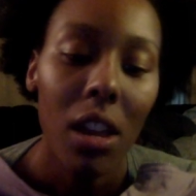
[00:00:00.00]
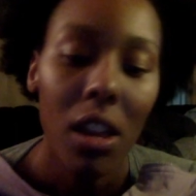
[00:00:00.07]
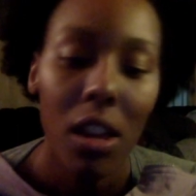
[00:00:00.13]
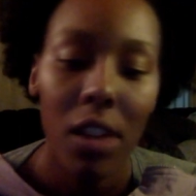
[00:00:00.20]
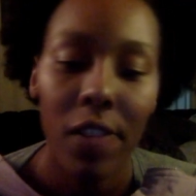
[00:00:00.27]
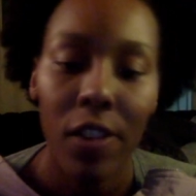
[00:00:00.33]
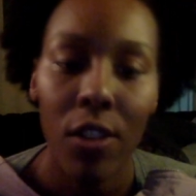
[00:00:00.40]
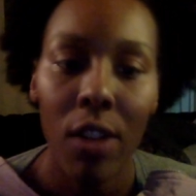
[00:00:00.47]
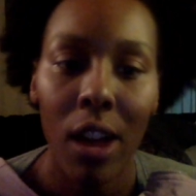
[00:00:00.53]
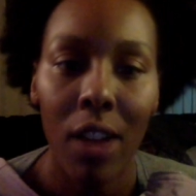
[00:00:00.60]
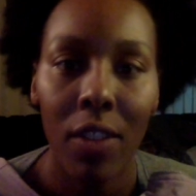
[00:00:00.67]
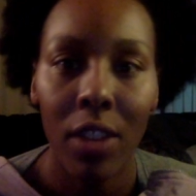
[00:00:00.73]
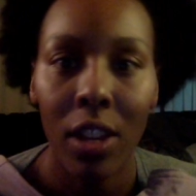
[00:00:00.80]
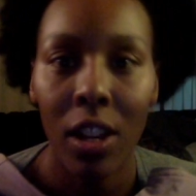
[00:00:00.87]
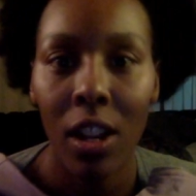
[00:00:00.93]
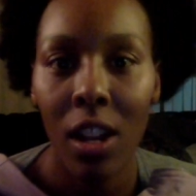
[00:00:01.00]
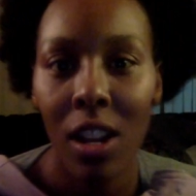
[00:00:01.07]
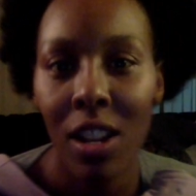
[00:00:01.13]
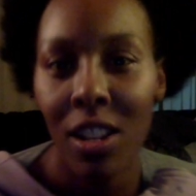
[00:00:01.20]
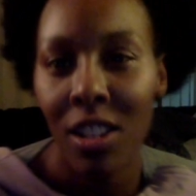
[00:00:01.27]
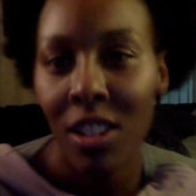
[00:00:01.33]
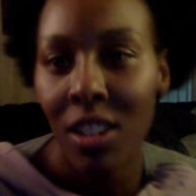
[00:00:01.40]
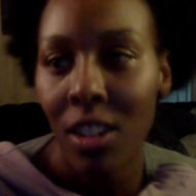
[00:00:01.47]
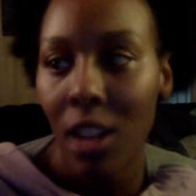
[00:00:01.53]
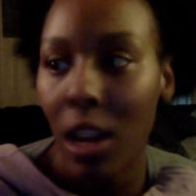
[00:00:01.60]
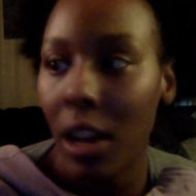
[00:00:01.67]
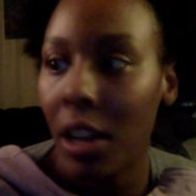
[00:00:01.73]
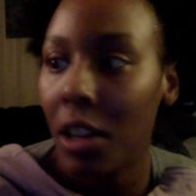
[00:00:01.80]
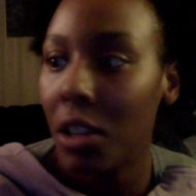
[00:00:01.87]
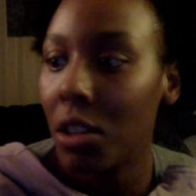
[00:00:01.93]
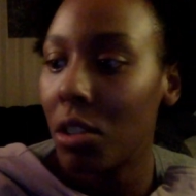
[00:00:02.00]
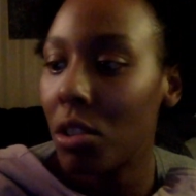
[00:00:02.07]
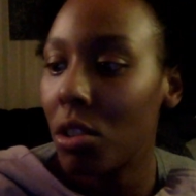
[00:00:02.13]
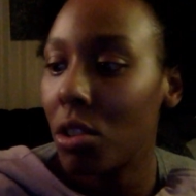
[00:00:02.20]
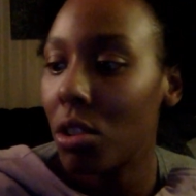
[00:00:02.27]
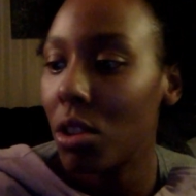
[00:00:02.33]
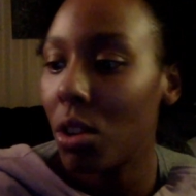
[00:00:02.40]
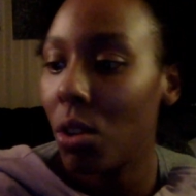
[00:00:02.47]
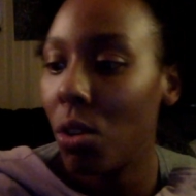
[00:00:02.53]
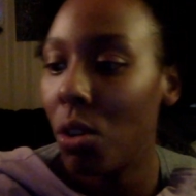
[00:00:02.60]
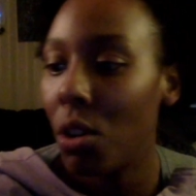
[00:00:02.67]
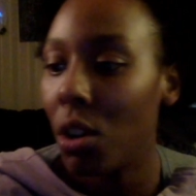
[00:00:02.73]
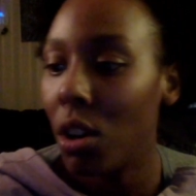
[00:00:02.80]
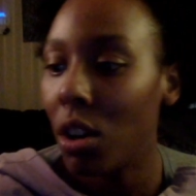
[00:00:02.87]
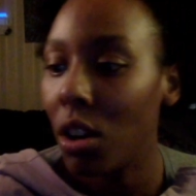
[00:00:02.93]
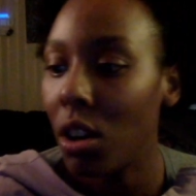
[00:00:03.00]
If you have any insight or